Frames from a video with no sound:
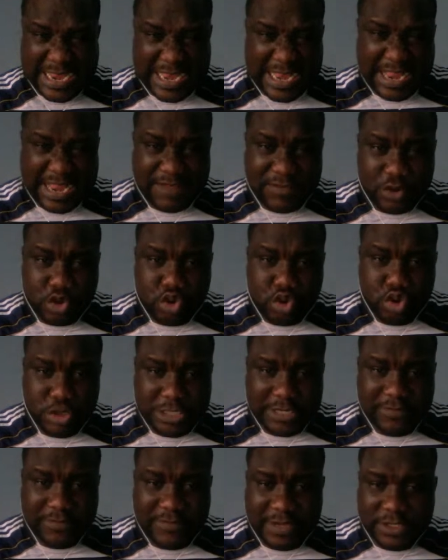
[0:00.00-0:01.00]

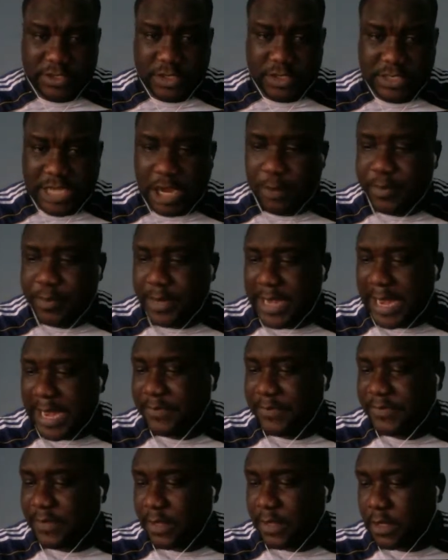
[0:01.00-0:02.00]
Leverkusen versus RB
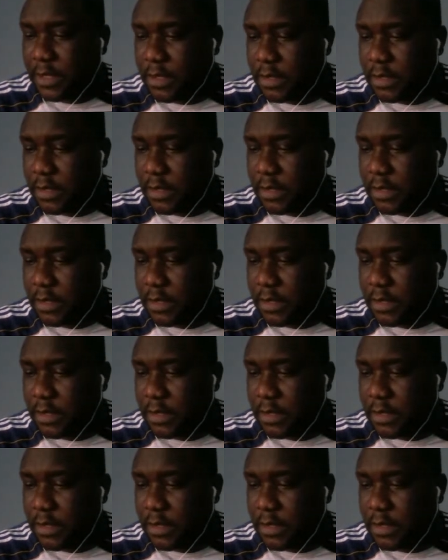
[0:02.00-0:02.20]
Leipzig.